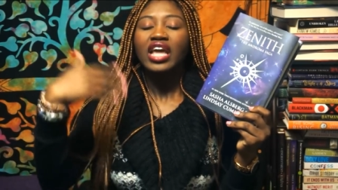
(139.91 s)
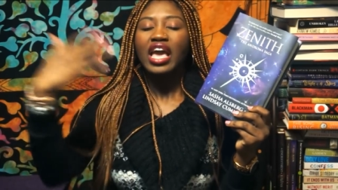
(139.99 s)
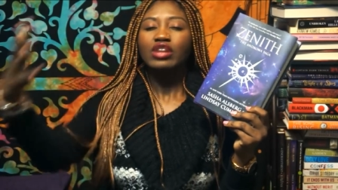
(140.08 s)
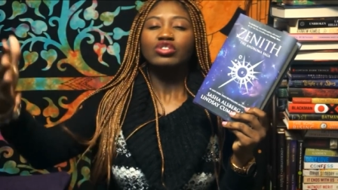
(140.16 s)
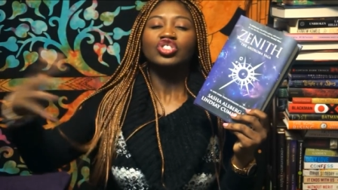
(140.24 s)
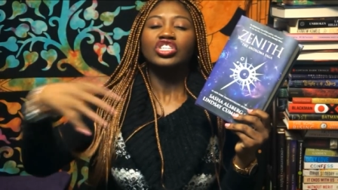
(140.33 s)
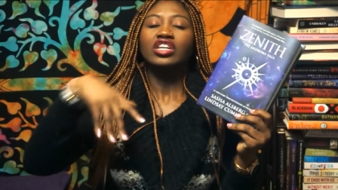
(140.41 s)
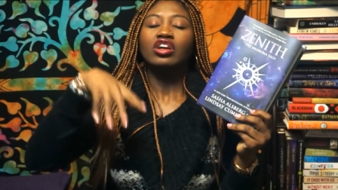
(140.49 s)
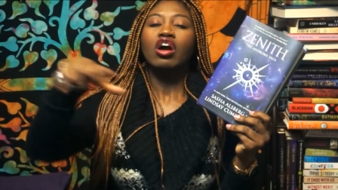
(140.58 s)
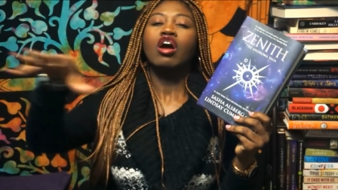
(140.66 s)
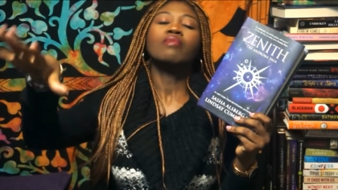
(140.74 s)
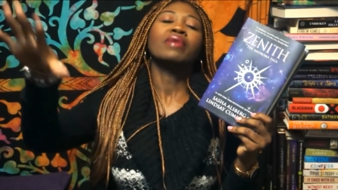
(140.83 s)
energy and
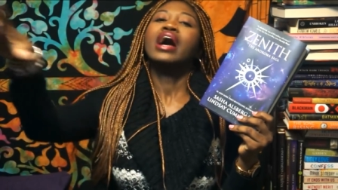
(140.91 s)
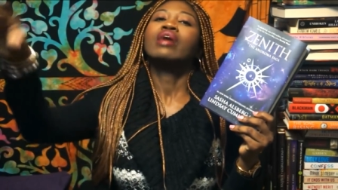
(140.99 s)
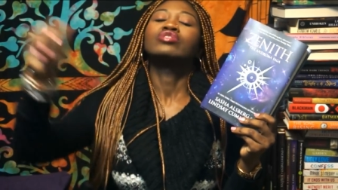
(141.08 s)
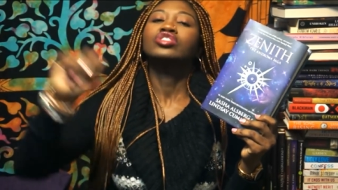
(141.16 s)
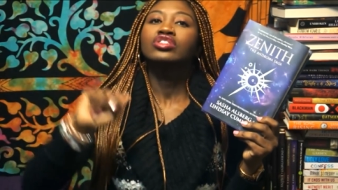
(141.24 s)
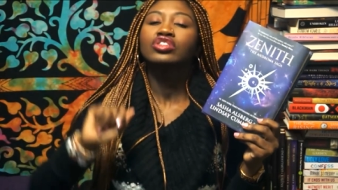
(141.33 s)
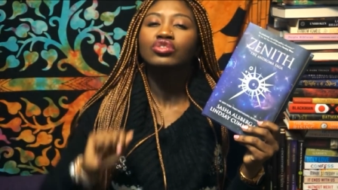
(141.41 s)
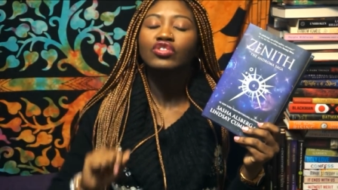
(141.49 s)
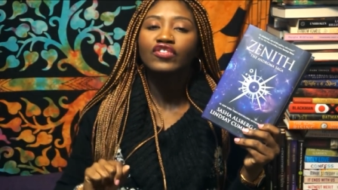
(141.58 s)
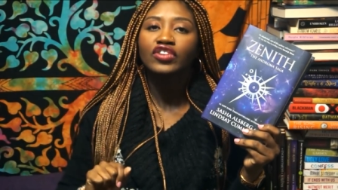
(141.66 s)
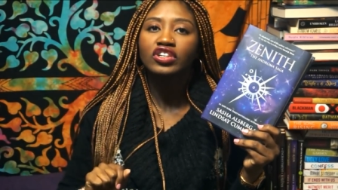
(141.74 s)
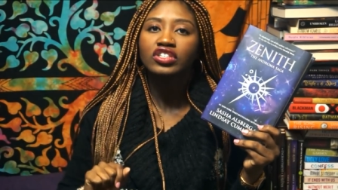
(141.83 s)
karma out into the
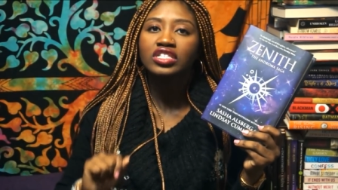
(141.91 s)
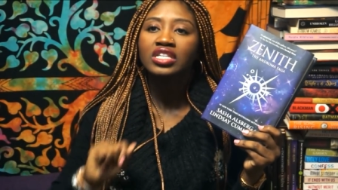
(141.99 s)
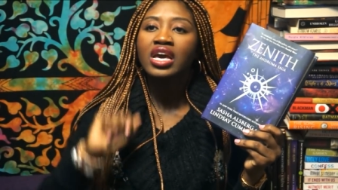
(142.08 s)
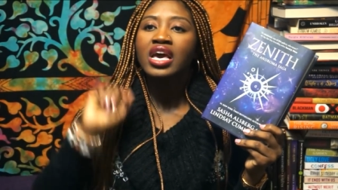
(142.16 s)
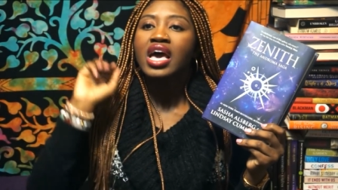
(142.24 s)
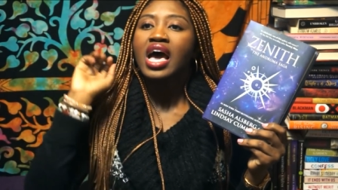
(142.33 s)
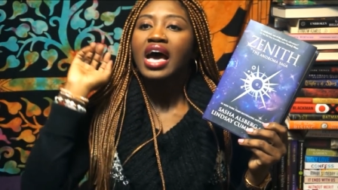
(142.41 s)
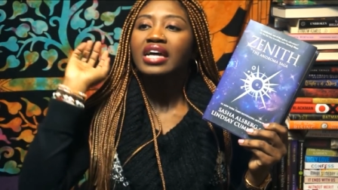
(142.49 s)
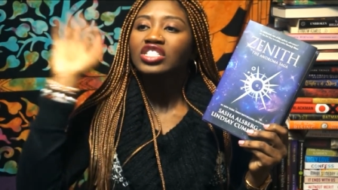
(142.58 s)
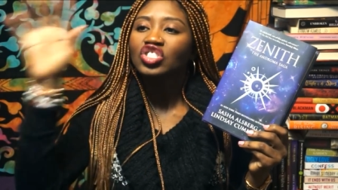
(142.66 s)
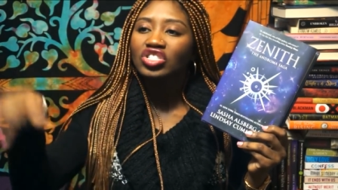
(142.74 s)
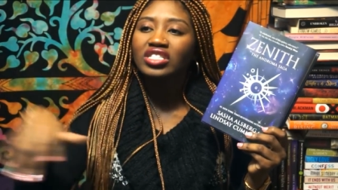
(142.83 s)
universe
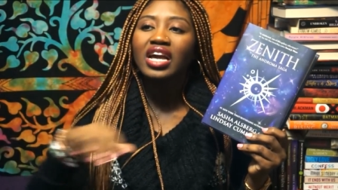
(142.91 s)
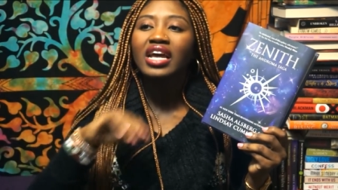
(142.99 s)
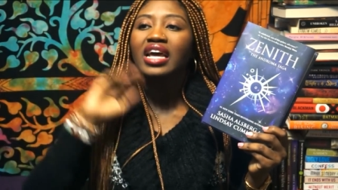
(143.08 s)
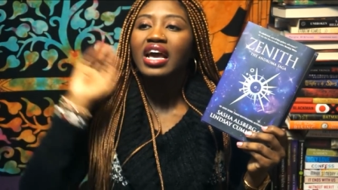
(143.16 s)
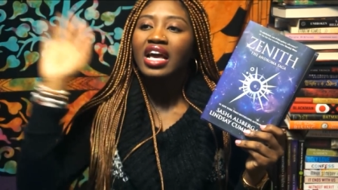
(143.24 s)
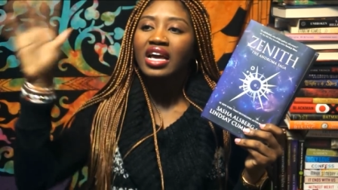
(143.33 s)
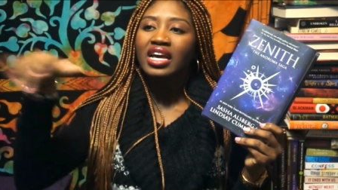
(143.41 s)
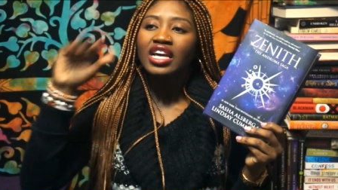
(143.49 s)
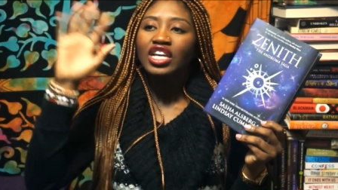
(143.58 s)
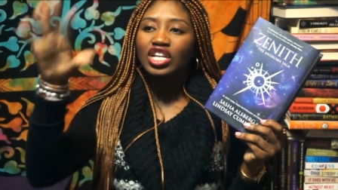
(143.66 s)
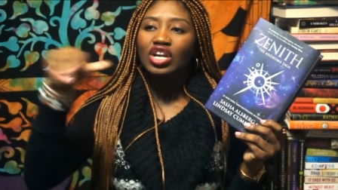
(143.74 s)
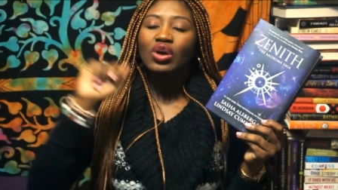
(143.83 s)
and just kind of,
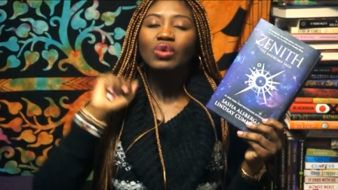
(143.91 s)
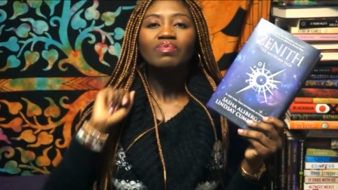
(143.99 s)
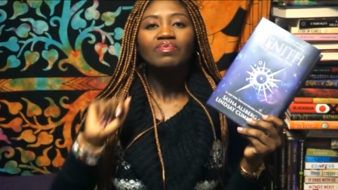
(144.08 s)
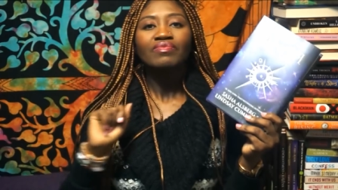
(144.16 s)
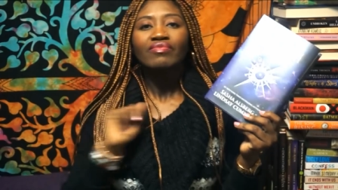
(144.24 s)
you know,